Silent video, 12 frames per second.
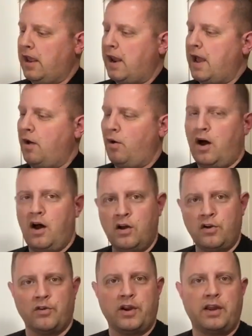and how
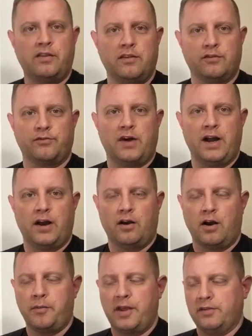hungry this
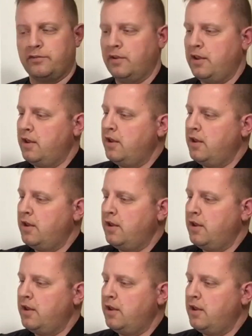firearm is.